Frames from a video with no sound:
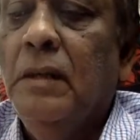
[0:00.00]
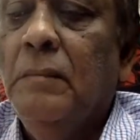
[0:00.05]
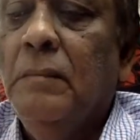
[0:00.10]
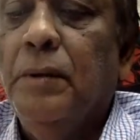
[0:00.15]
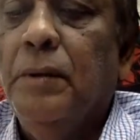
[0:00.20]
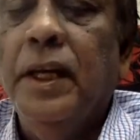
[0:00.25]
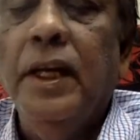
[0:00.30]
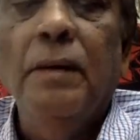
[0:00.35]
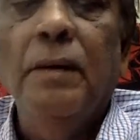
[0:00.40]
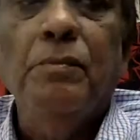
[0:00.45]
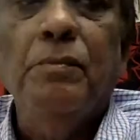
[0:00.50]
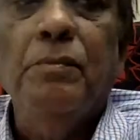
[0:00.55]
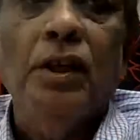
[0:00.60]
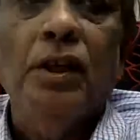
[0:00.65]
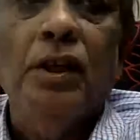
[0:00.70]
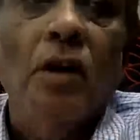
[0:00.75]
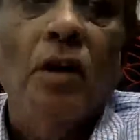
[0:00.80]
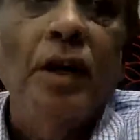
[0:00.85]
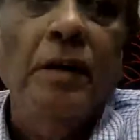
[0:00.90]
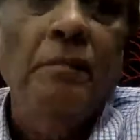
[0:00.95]
Preemption,
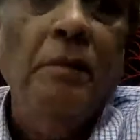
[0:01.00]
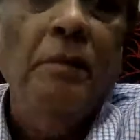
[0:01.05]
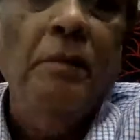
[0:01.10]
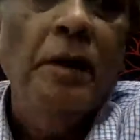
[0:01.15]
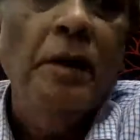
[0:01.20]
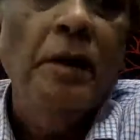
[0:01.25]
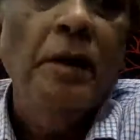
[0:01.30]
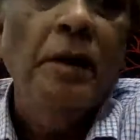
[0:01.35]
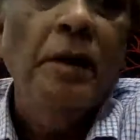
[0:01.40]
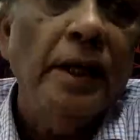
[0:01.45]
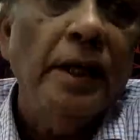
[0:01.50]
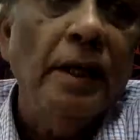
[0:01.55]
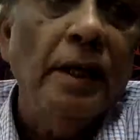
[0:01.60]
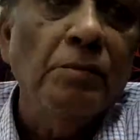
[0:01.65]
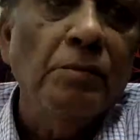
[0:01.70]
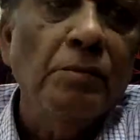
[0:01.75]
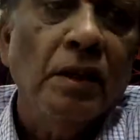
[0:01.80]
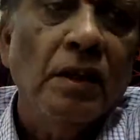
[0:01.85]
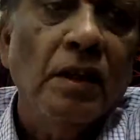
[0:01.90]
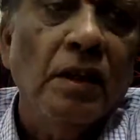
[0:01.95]
what do you mean by
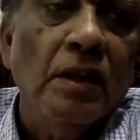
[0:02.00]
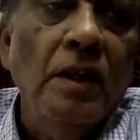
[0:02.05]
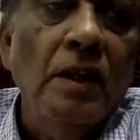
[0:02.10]
preemption?